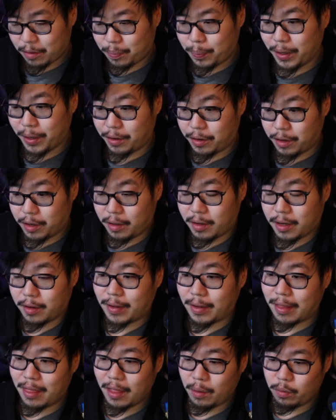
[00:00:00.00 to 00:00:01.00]
it's pretty good
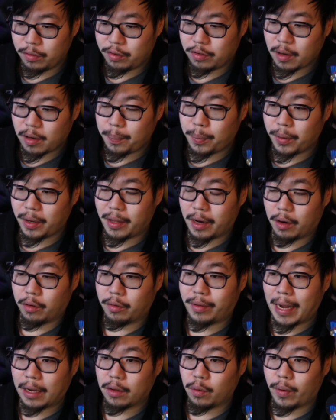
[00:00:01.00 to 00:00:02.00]
because I think we'll start putting the
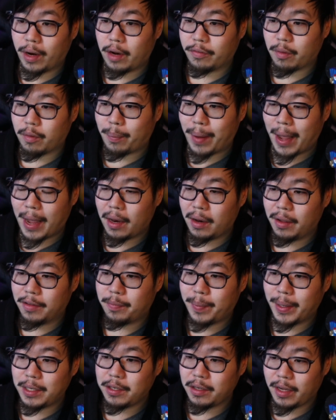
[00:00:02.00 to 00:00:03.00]
Aerodactyl right off the bat,
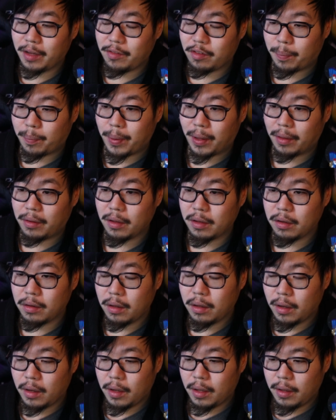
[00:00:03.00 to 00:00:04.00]
especially against a Petilil.